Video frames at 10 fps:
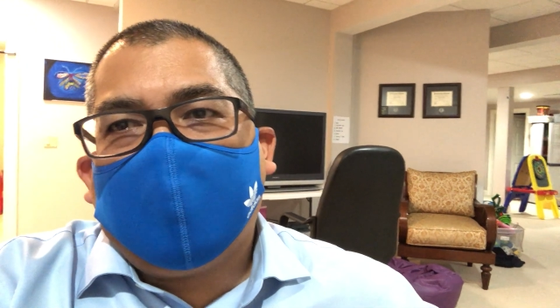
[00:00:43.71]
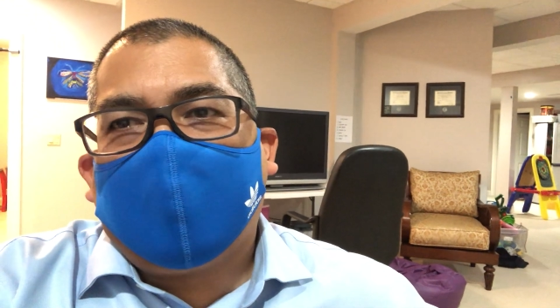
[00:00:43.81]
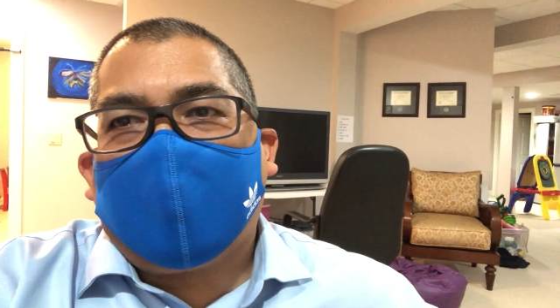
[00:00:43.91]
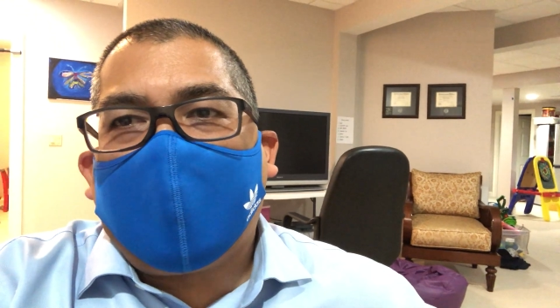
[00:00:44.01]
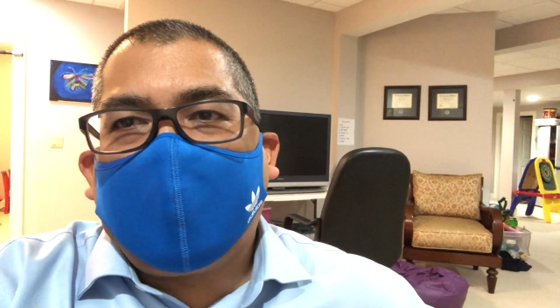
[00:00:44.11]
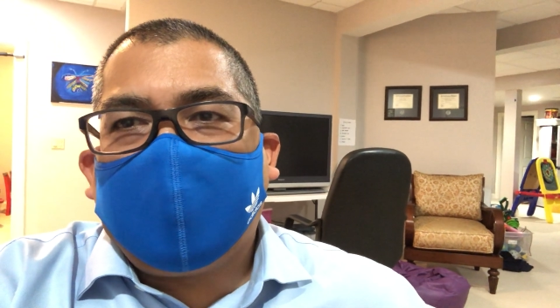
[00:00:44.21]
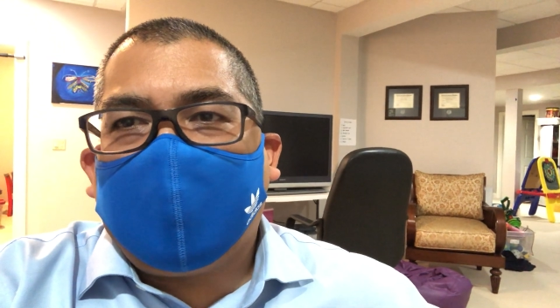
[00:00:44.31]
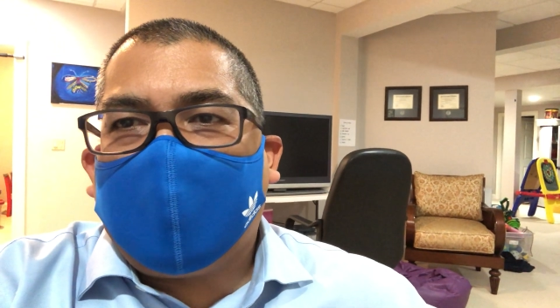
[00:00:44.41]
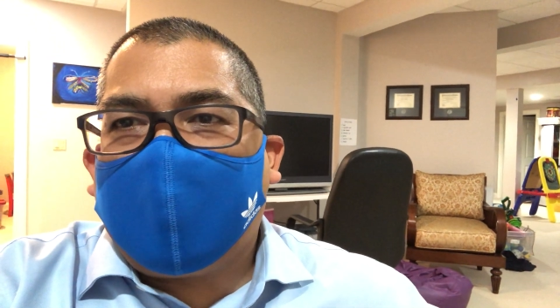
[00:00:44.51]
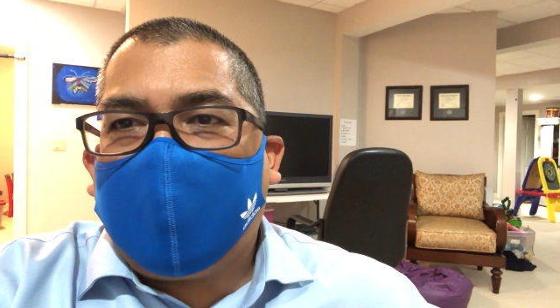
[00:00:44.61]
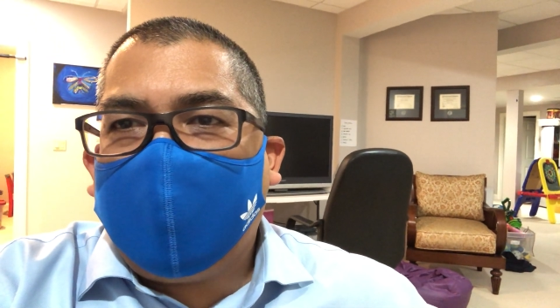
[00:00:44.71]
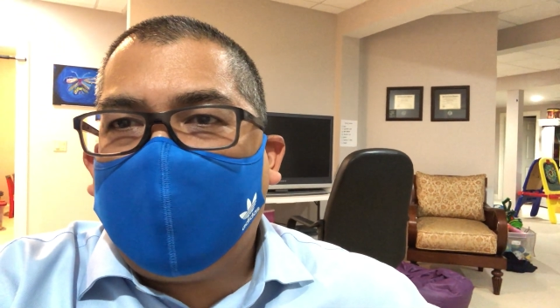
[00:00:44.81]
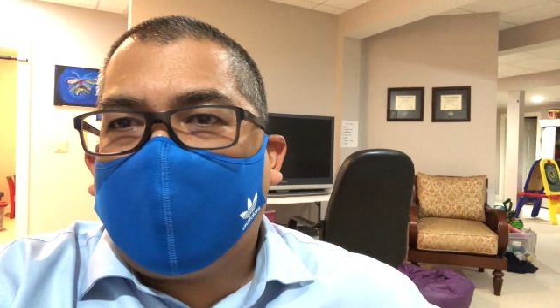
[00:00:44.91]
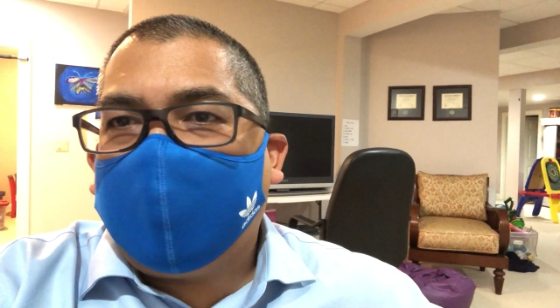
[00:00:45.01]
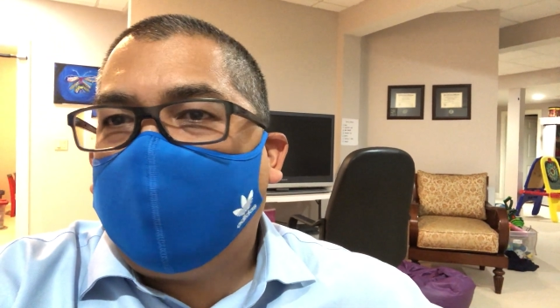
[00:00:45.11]
variety I
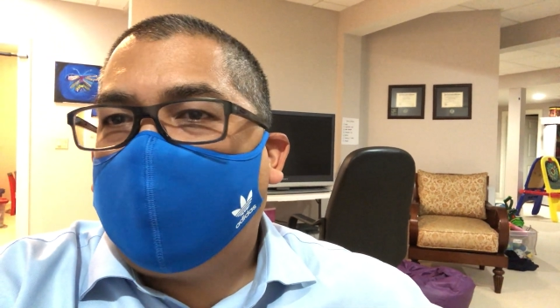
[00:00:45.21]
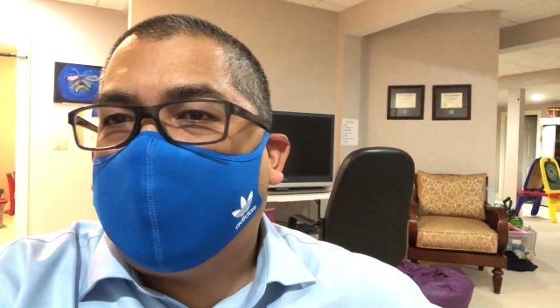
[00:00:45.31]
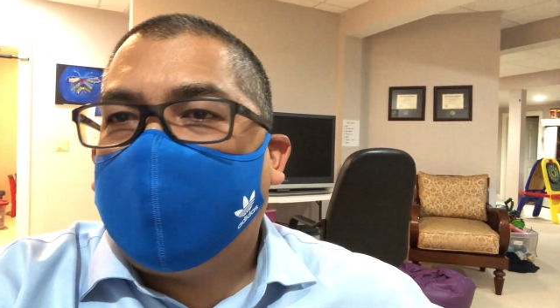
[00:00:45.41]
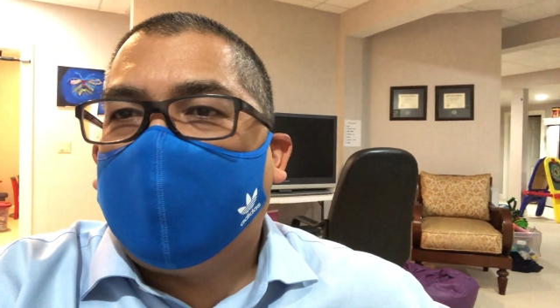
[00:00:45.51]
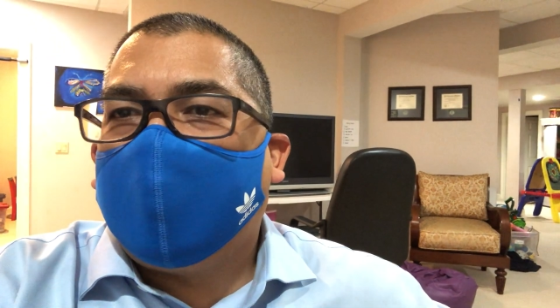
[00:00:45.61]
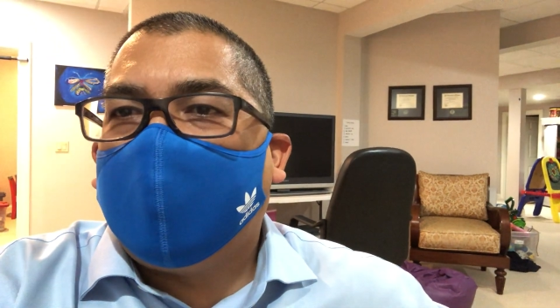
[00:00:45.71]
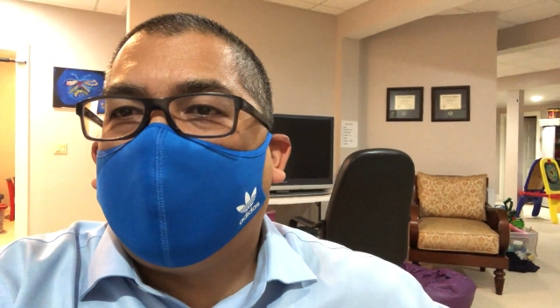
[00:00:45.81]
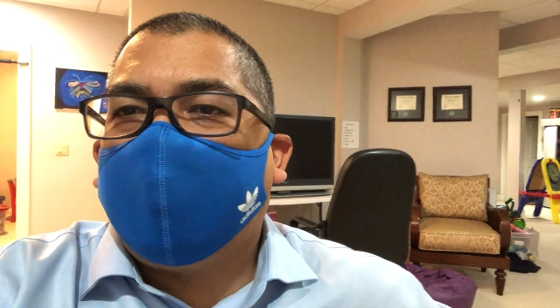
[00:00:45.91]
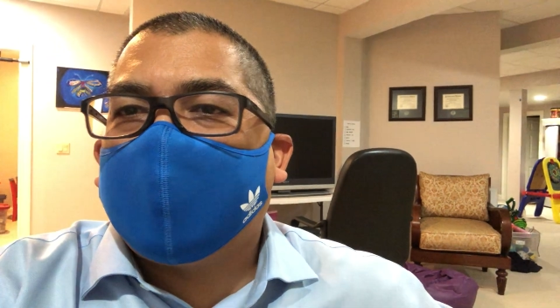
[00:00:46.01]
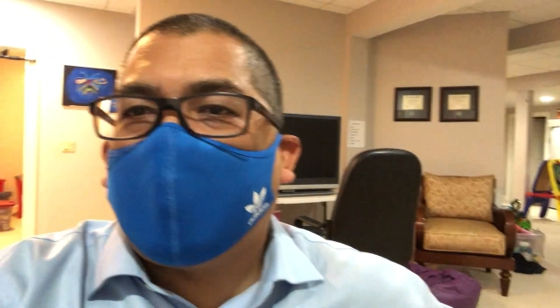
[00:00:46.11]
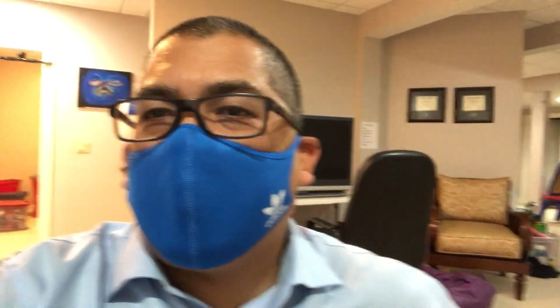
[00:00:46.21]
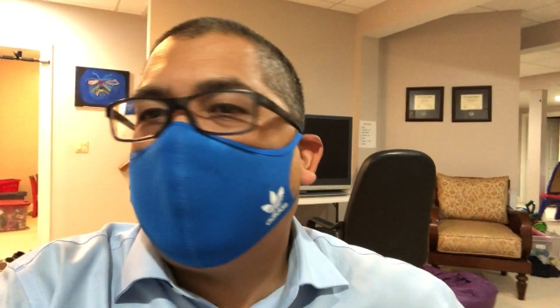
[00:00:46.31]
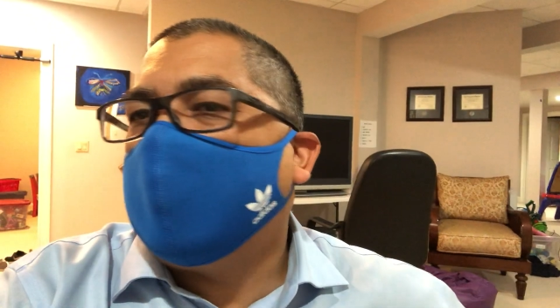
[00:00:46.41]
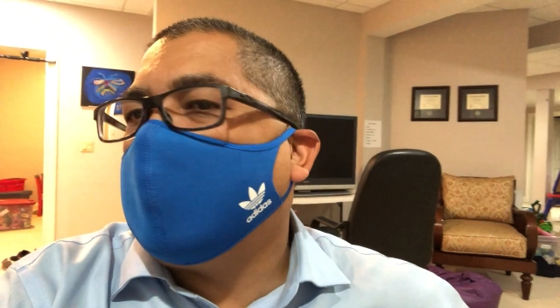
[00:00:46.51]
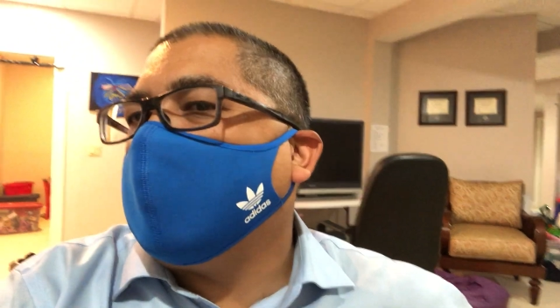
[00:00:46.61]
have. Um, so I
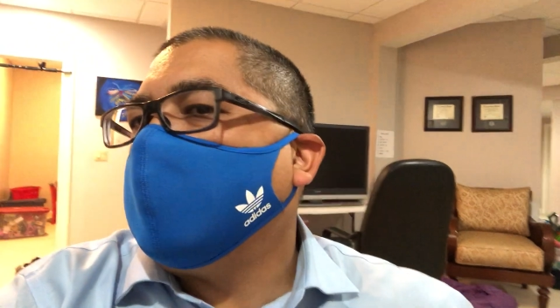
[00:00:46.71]
ordered